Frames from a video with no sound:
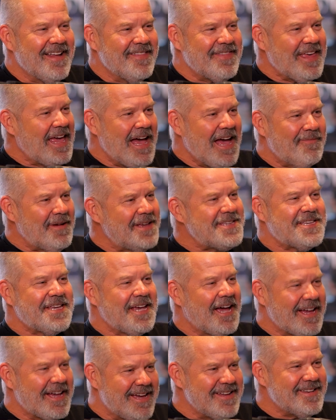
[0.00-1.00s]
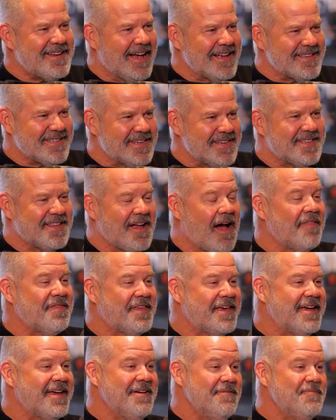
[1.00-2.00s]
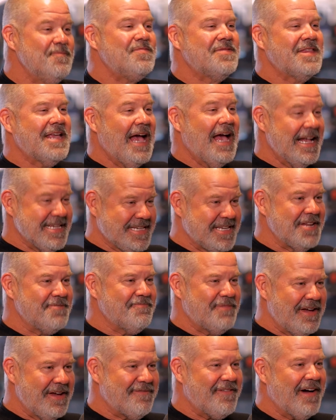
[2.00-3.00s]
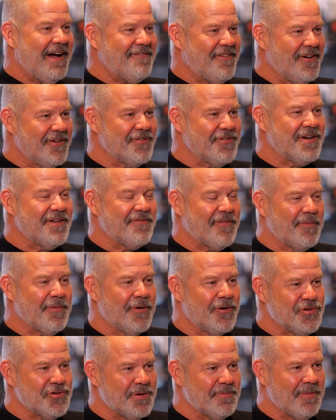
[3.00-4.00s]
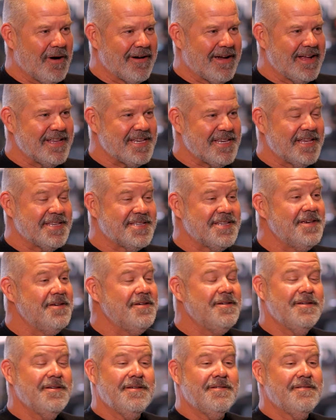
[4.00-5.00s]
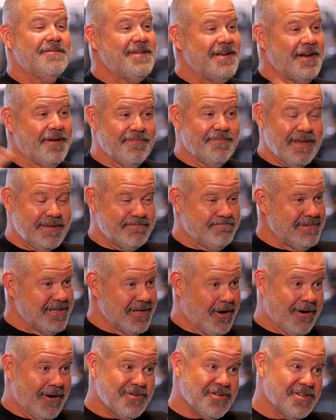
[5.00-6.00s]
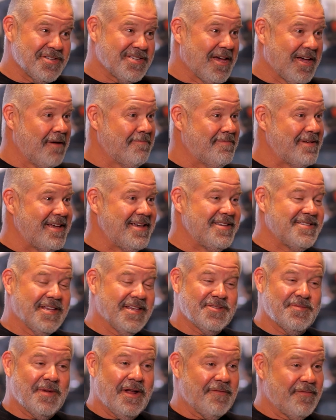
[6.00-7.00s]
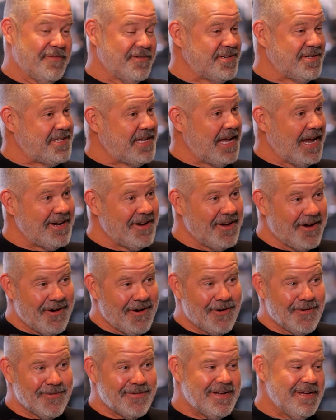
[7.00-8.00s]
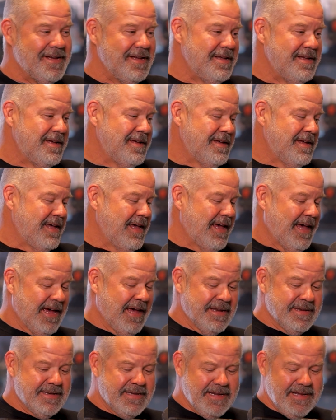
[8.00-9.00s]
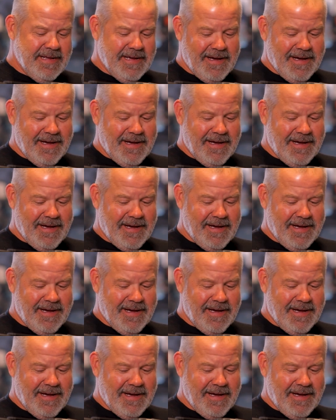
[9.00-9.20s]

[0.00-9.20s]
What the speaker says: Yeah. The MSCI index is not the S&P 500 of emerging markets. It's the largest companies. Doesn't matter if they're state-owned, and